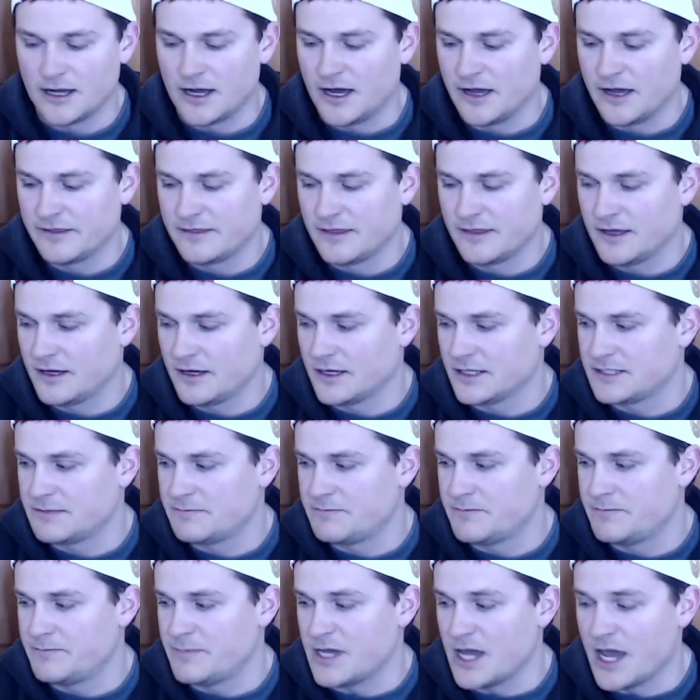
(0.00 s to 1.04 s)
I think it's
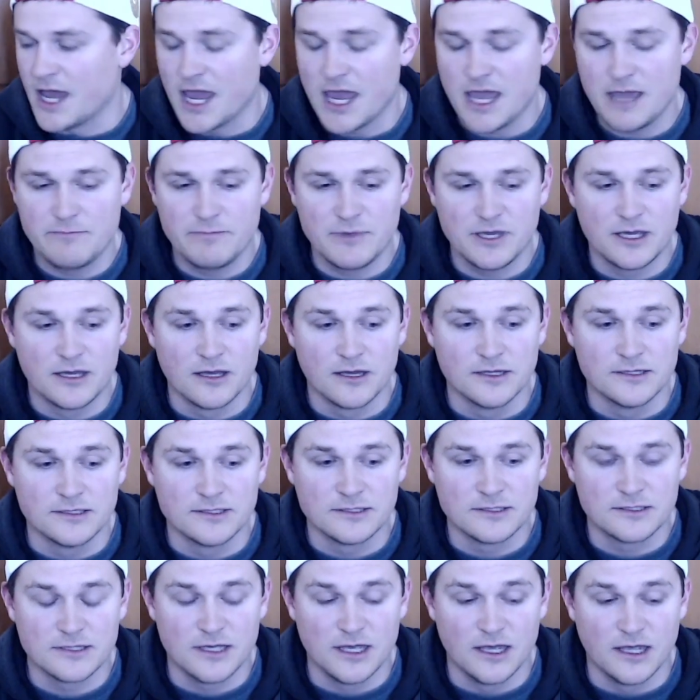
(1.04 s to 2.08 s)

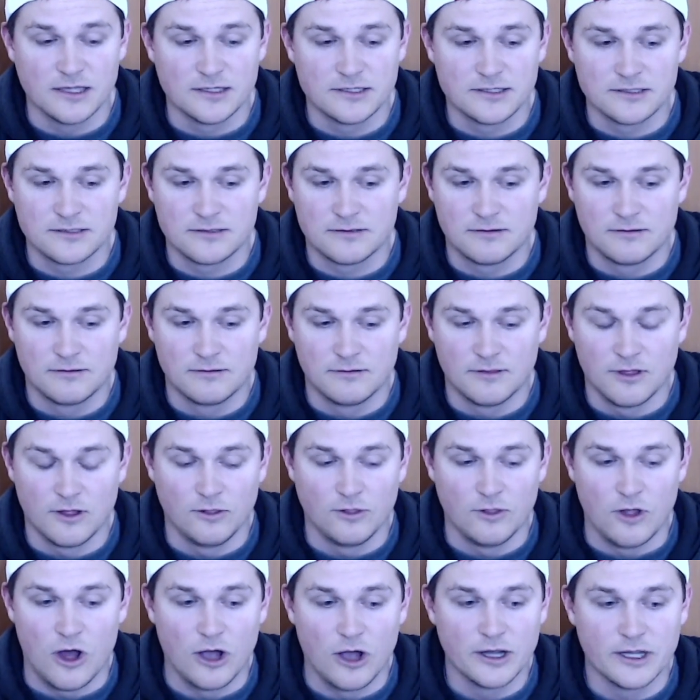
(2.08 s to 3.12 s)
because it's the
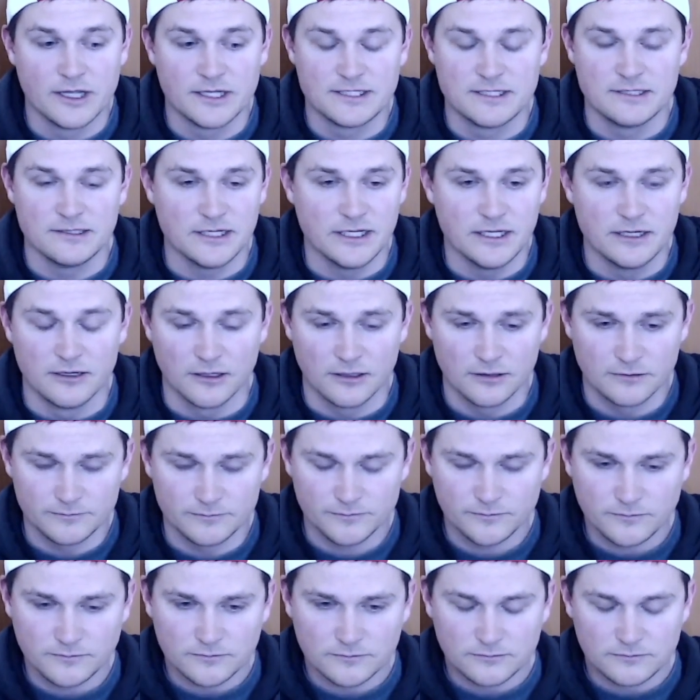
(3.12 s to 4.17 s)
longest leader
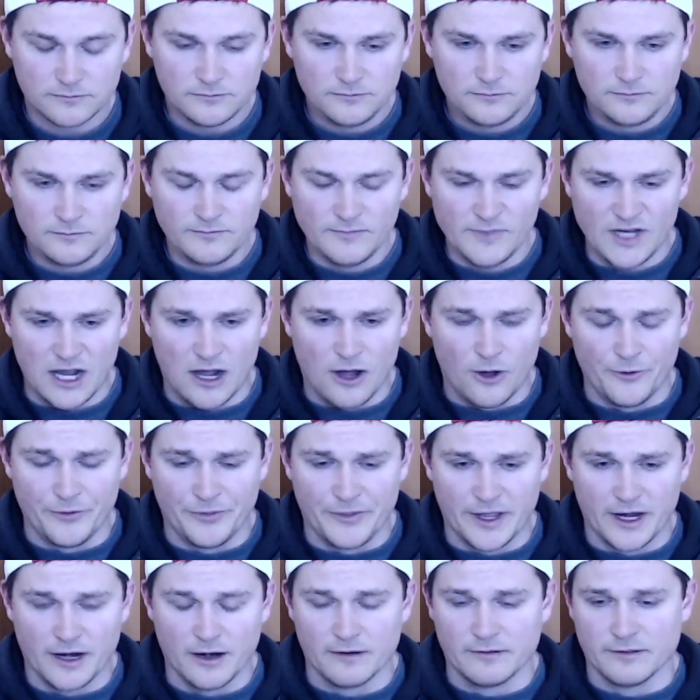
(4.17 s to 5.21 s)

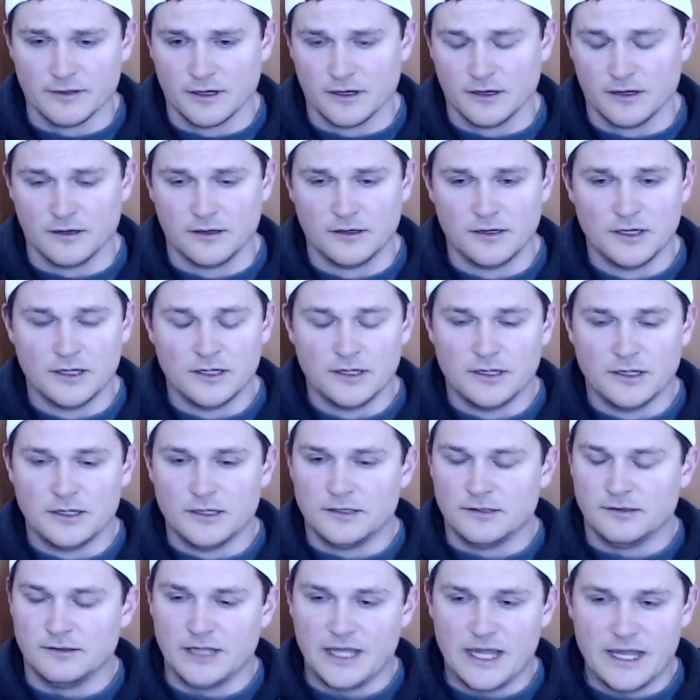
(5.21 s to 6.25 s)
out there, and they're
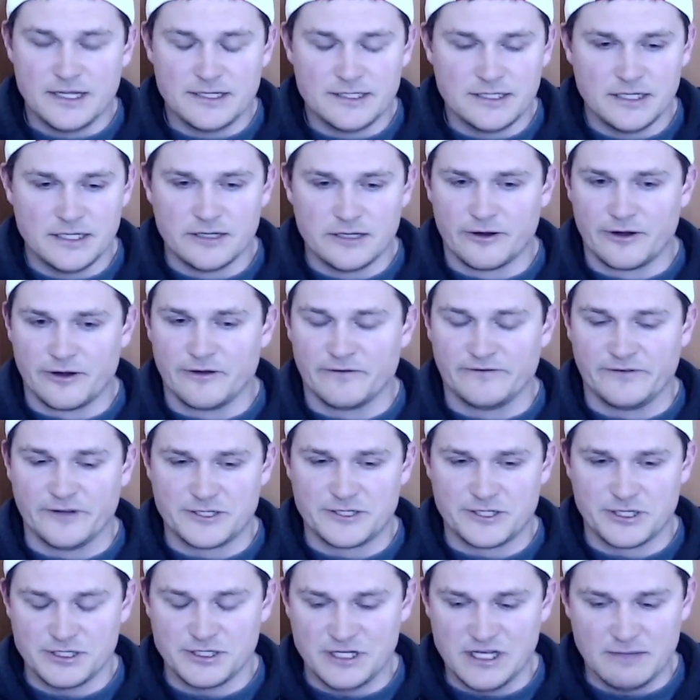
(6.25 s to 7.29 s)
lazy, or you're
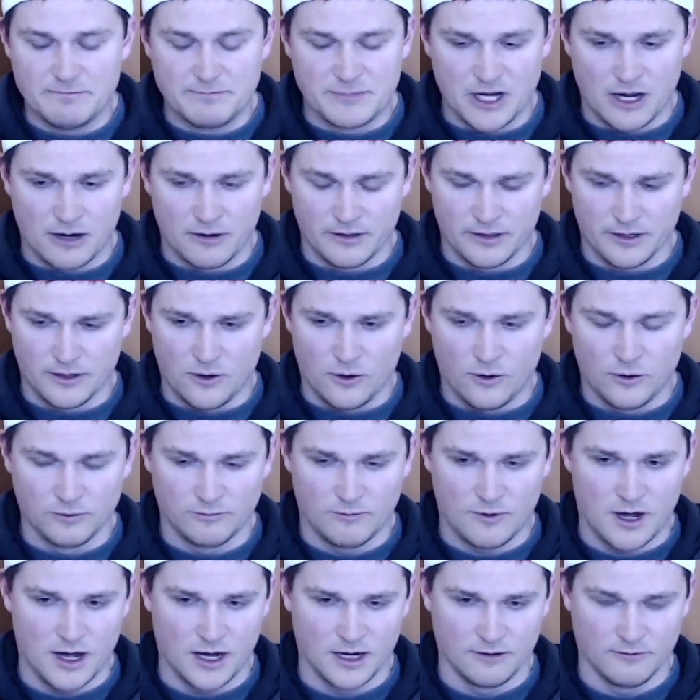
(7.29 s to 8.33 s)
fishing deep down in the cold
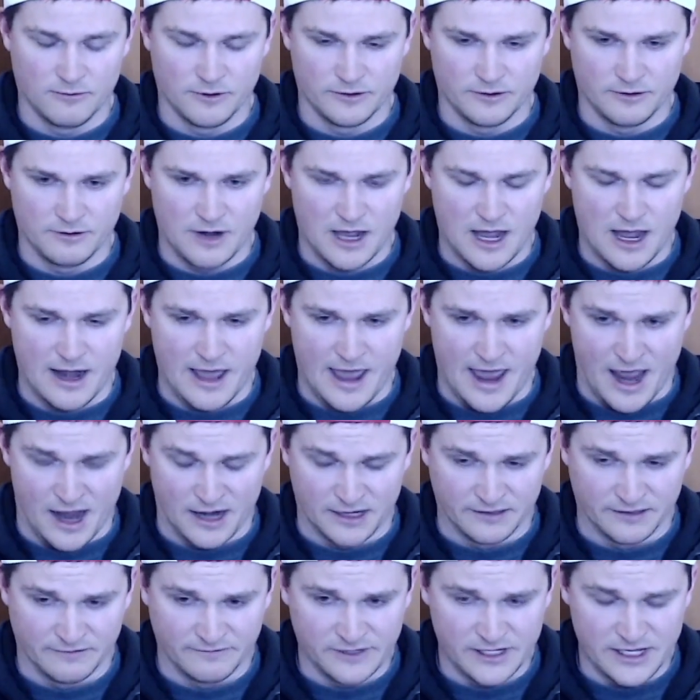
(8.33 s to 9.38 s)
water where they're not
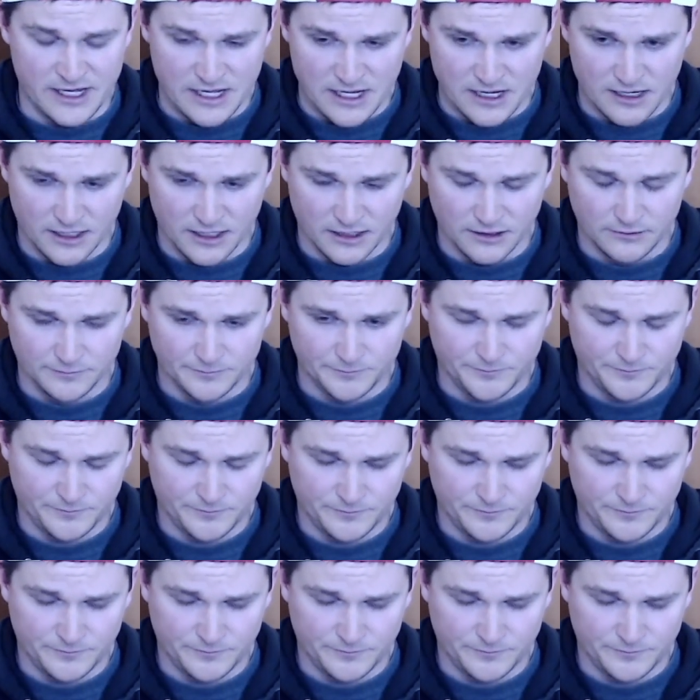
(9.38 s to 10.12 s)
actively eating